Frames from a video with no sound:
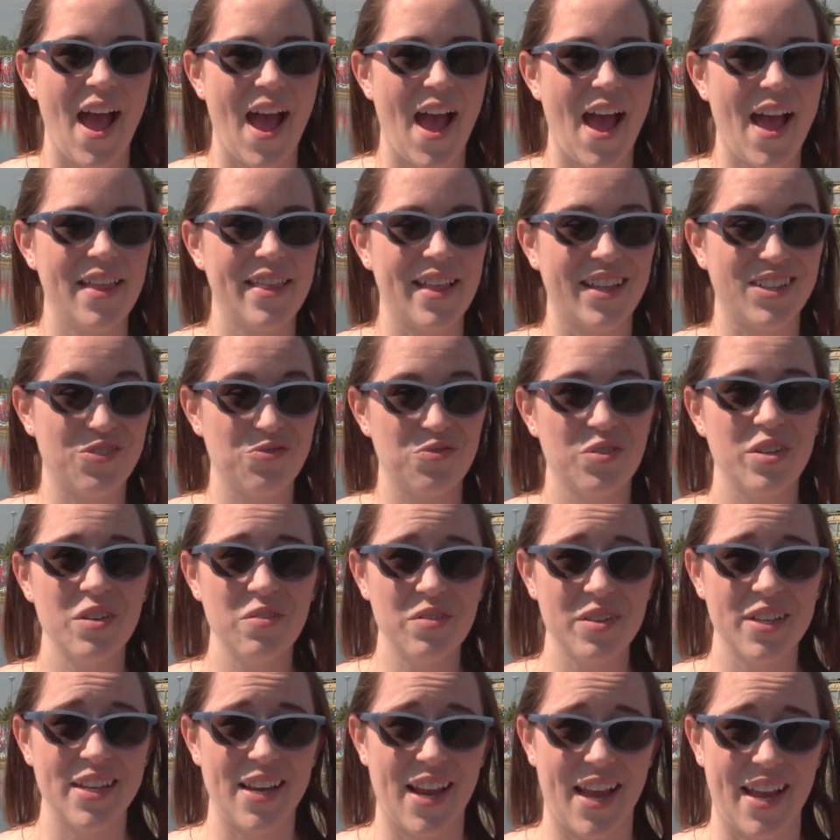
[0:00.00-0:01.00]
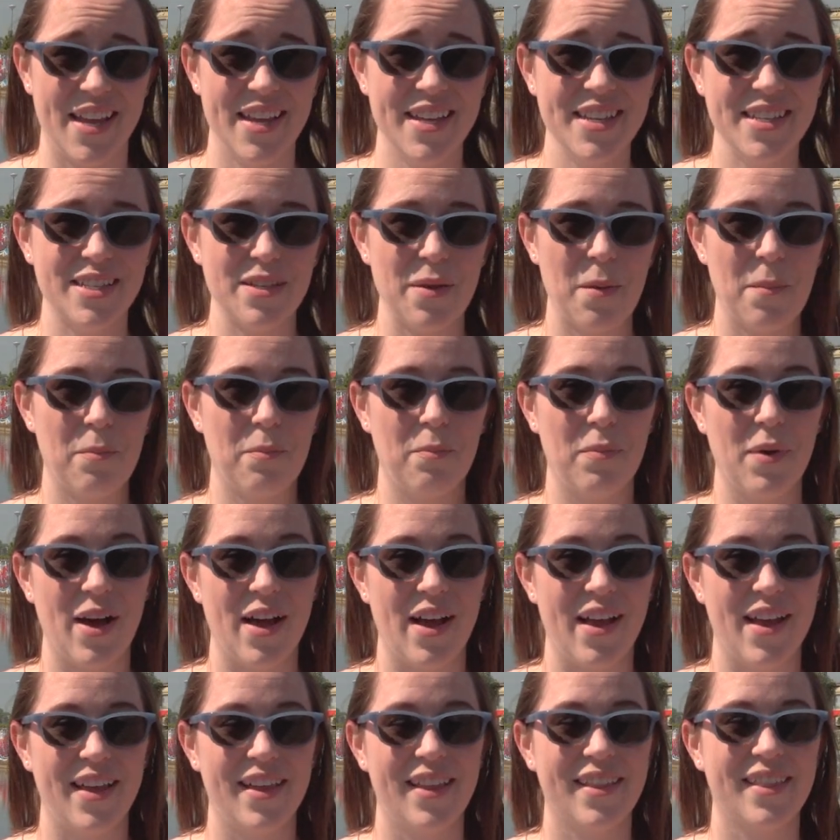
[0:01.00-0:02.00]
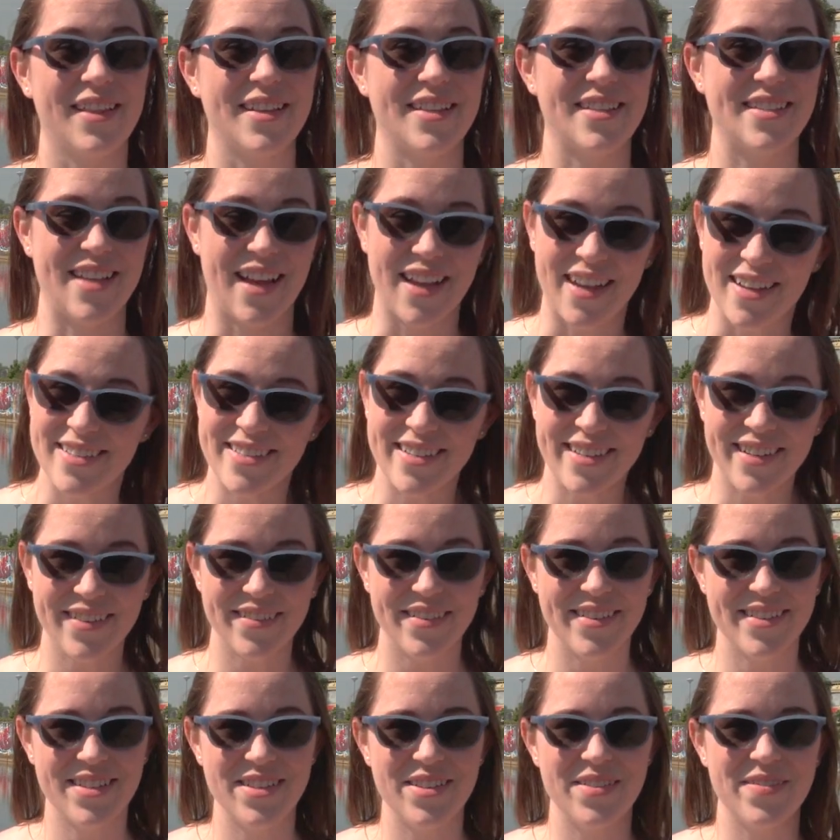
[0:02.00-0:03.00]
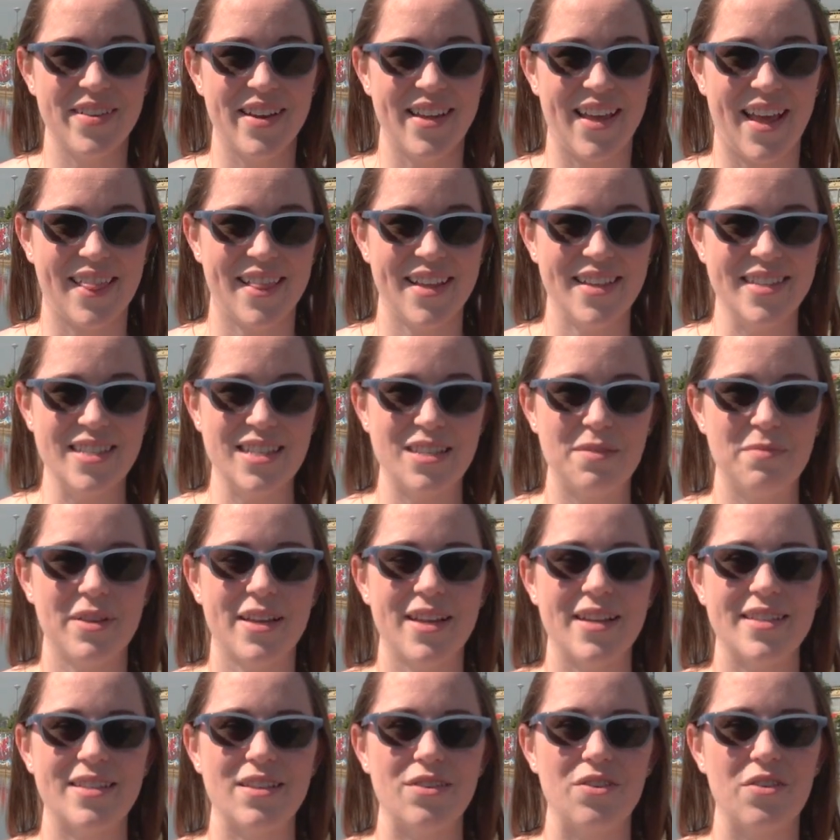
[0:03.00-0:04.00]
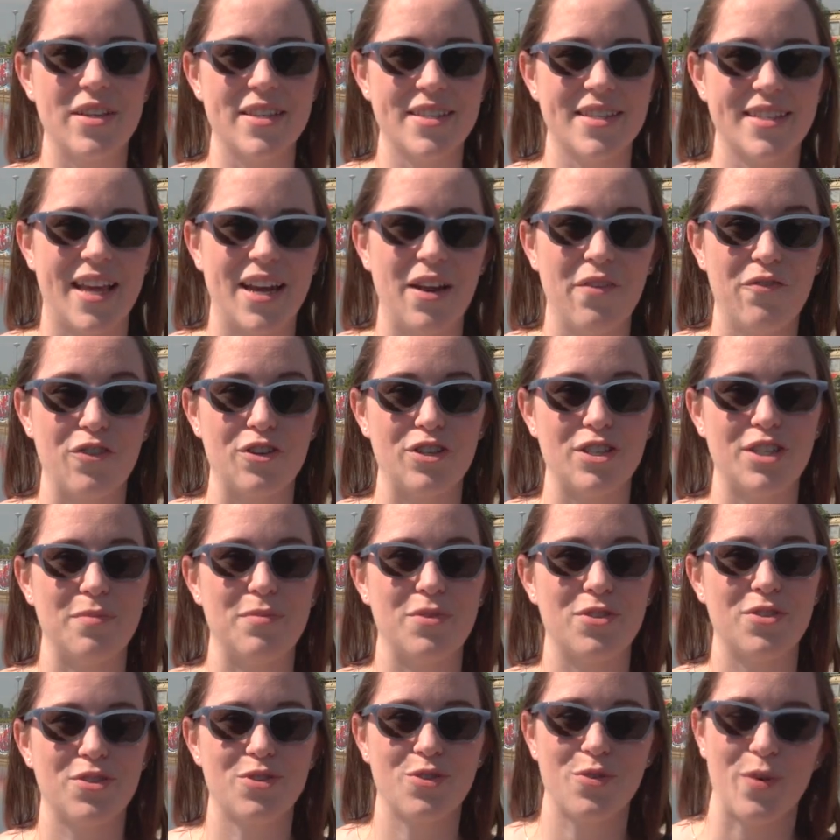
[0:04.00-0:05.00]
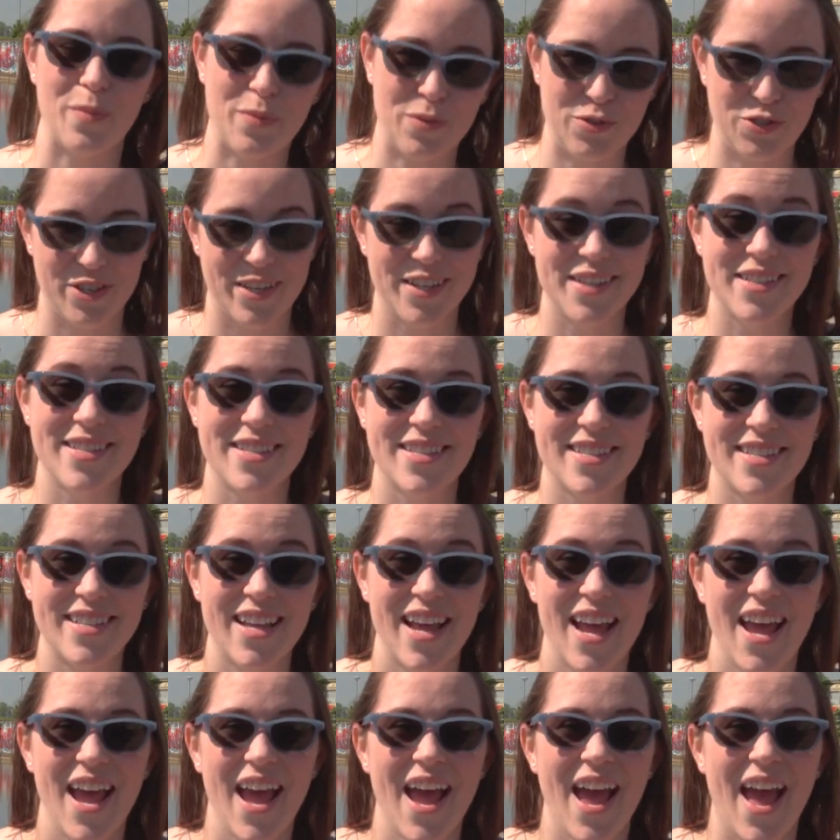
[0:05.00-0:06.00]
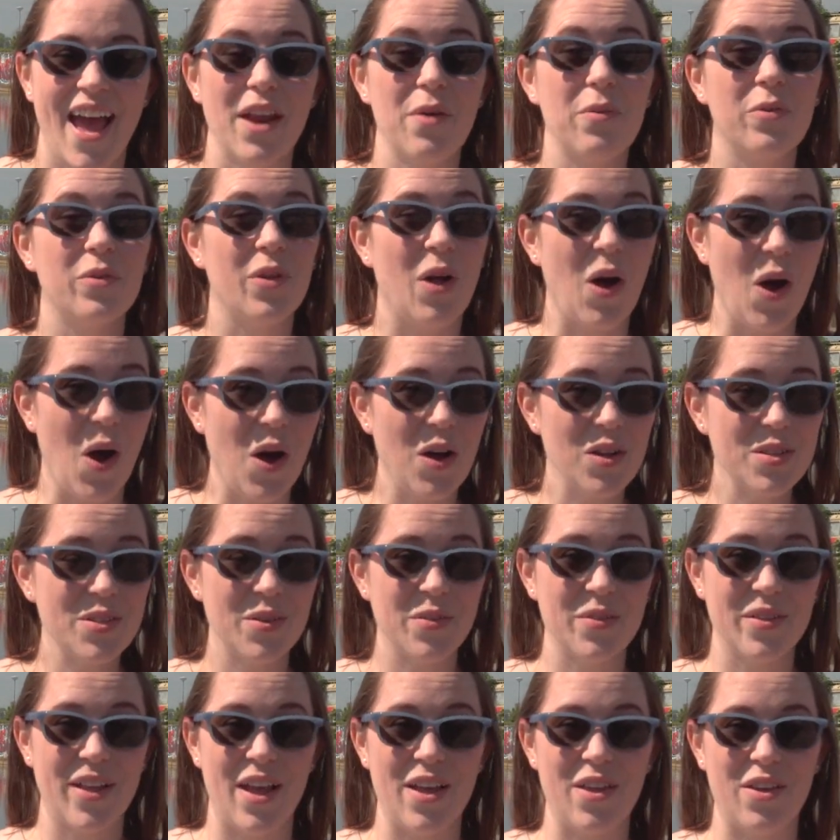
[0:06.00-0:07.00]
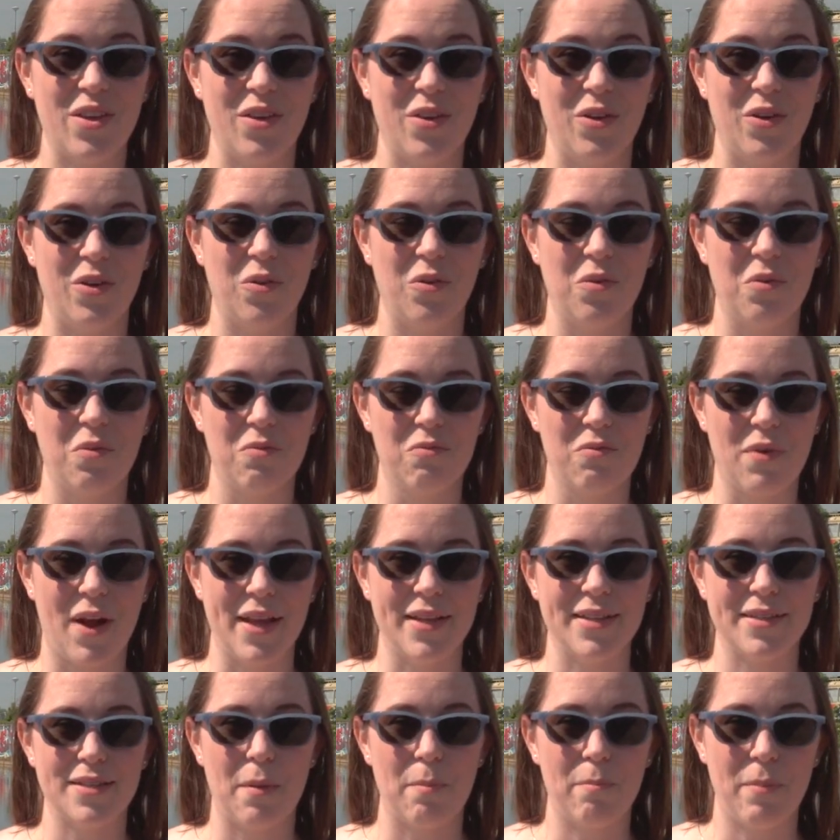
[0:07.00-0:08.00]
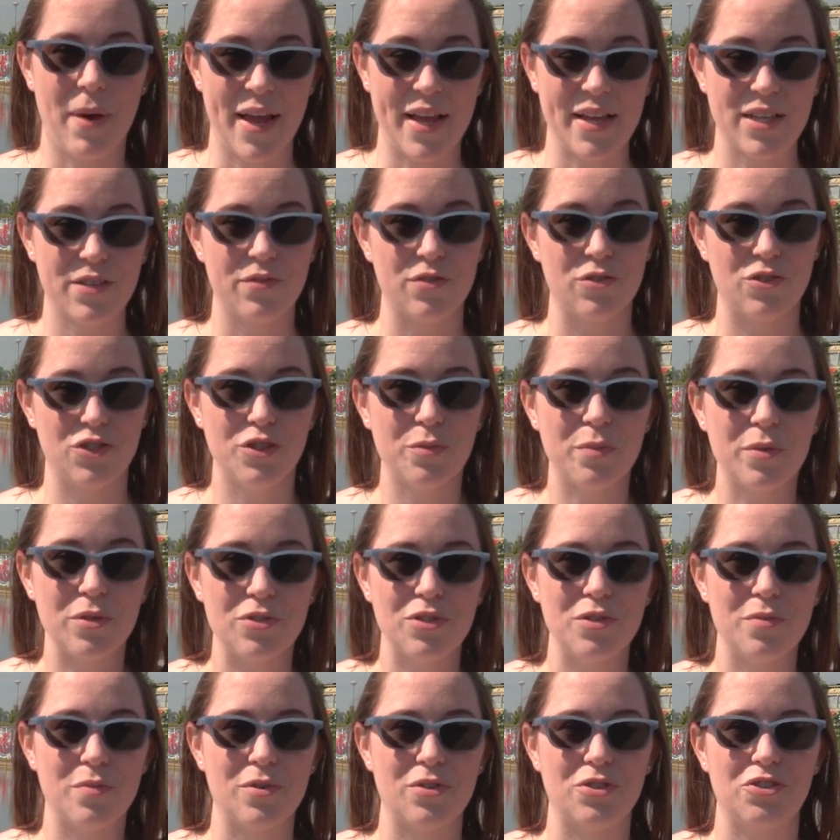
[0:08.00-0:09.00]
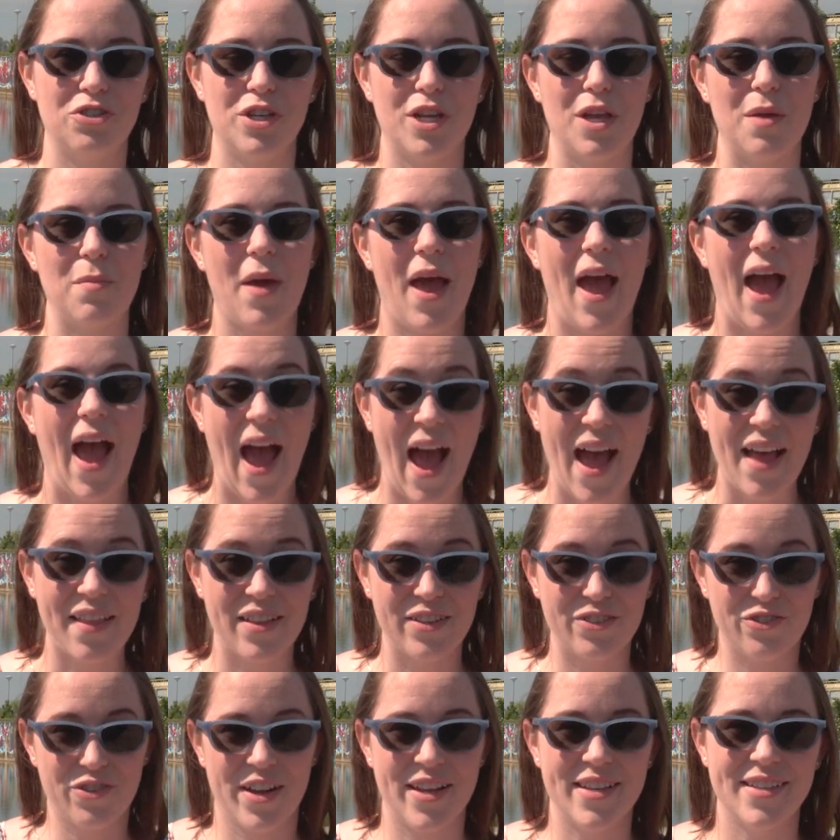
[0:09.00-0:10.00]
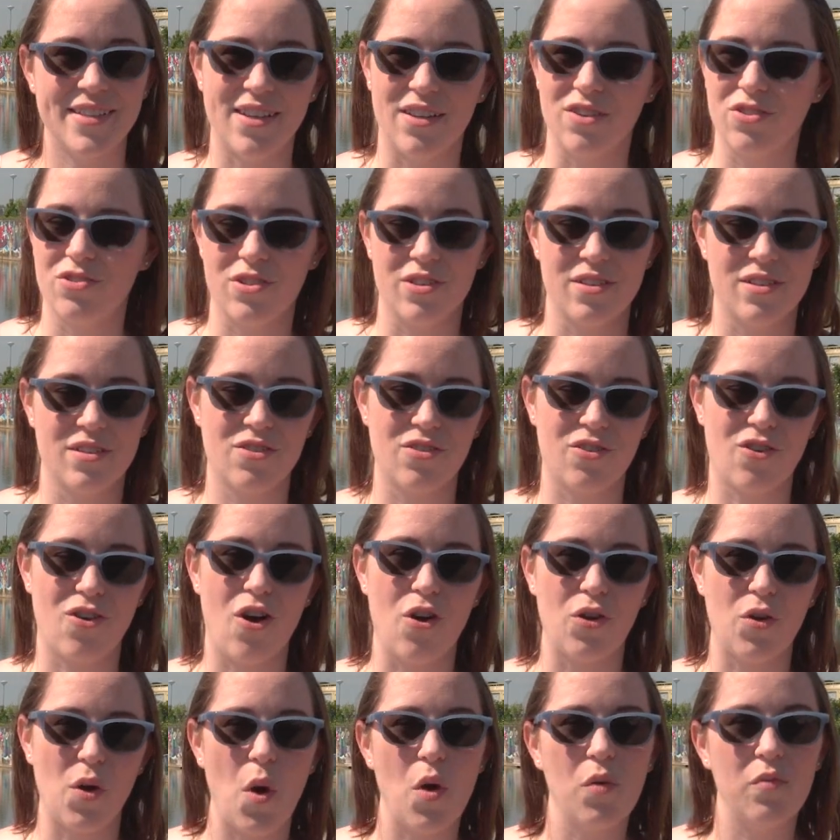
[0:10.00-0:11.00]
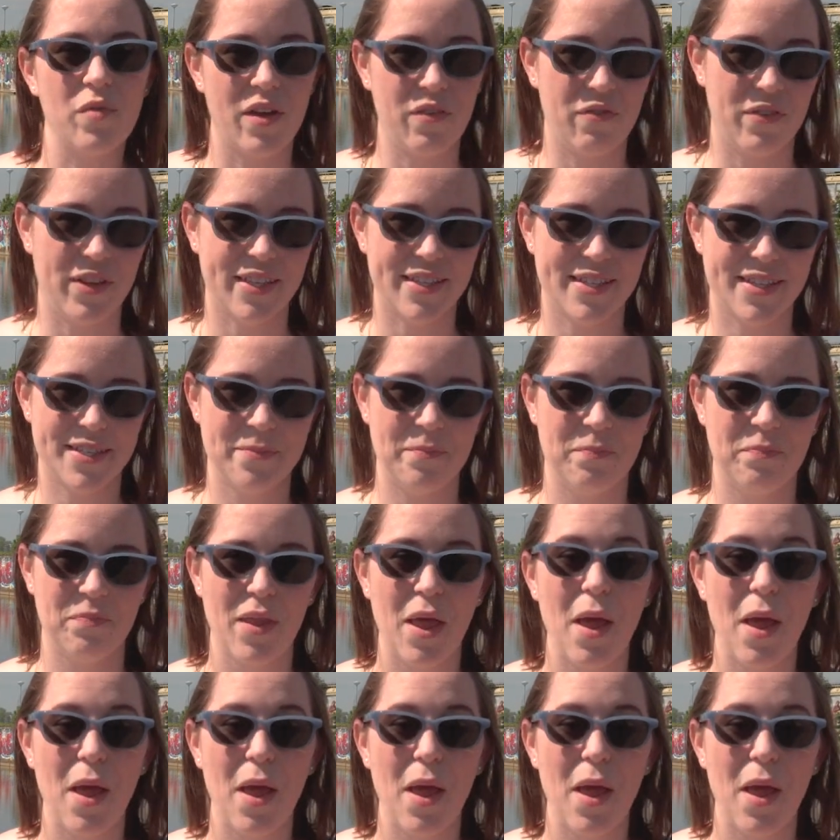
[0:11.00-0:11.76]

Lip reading: And that's really, really nice. But the secondary reason you want to get this is because then you can sign up for subscriptions. And it will also let you rent bikes for super, super cheap at the train stations. They're called Ove Fiets.